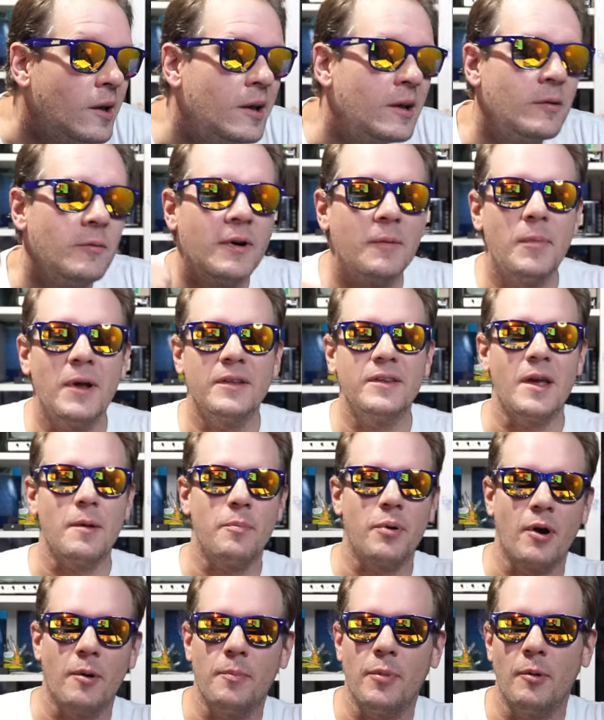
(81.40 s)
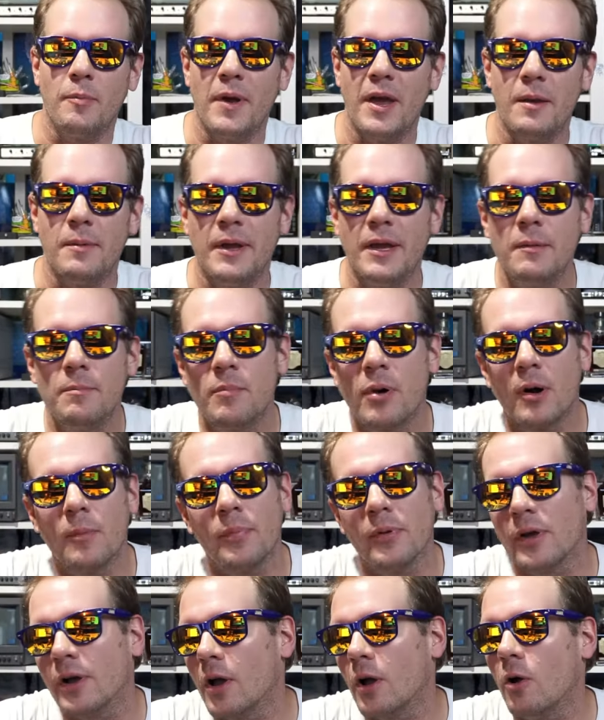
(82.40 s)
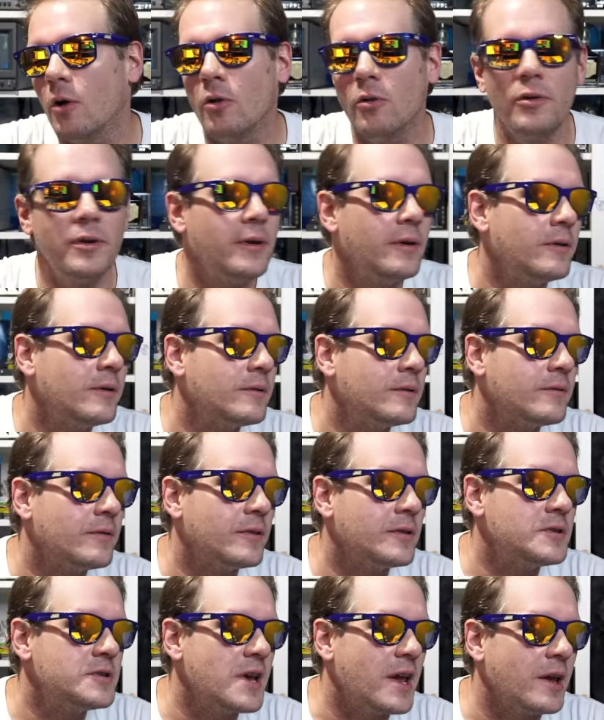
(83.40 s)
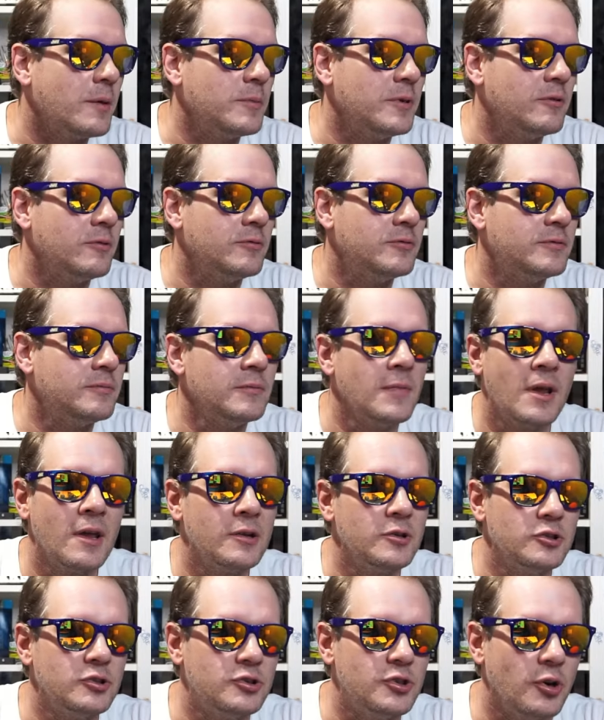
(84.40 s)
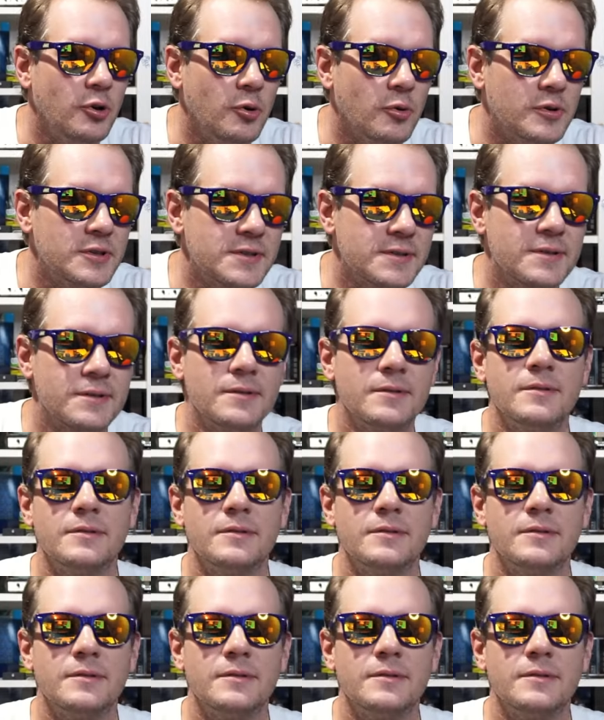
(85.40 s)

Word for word: what about that purple baby? Purple and gold for the JMU Dukes.